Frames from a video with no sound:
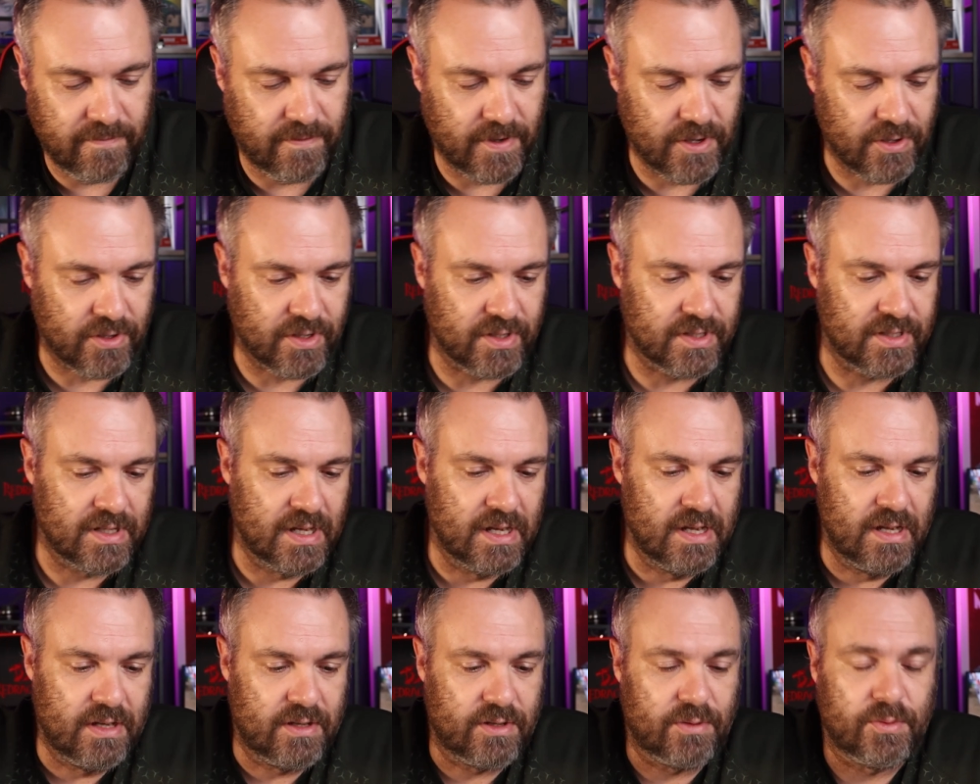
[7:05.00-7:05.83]
focus. So
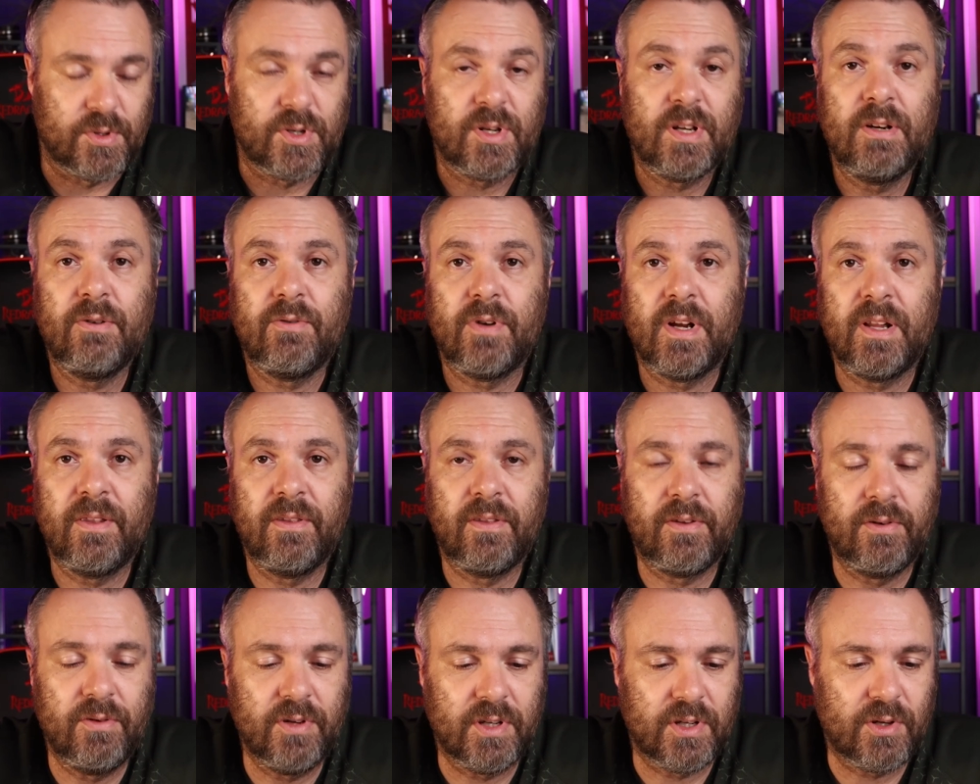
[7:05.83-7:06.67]
I'm just going to
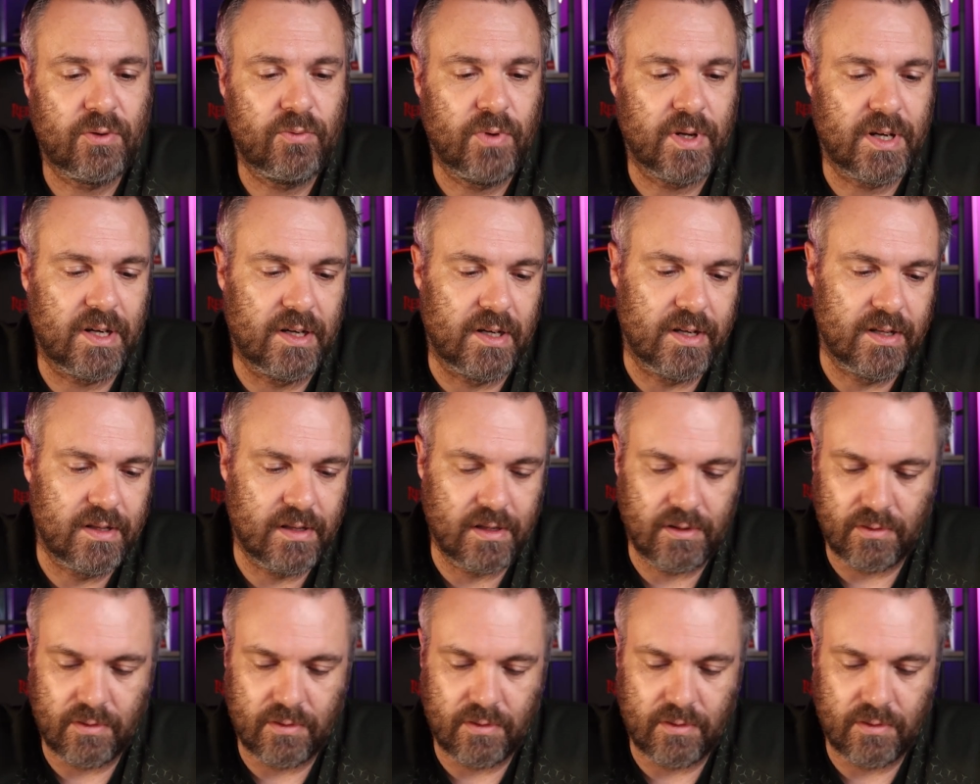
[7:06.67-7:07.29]
run through it quickly.